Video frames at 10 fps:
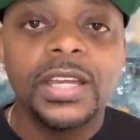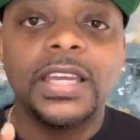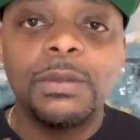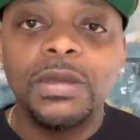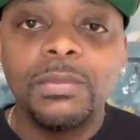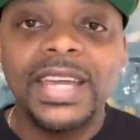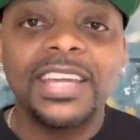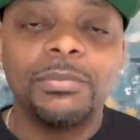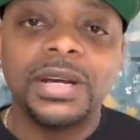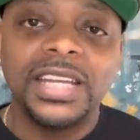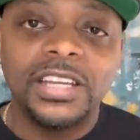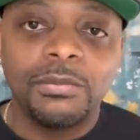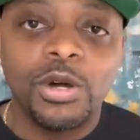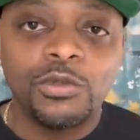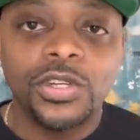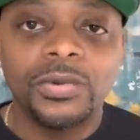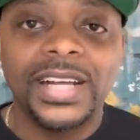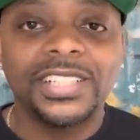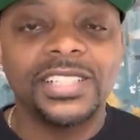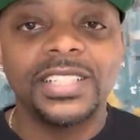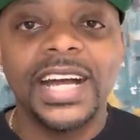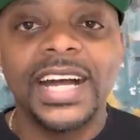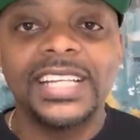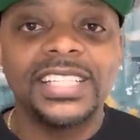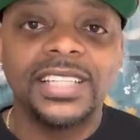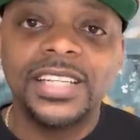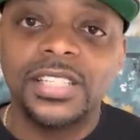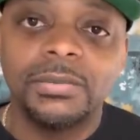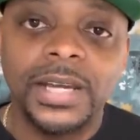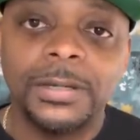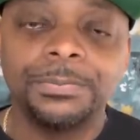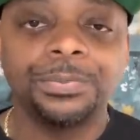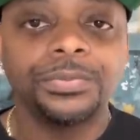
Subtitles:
can be making money in both directions, guys. Listen, man,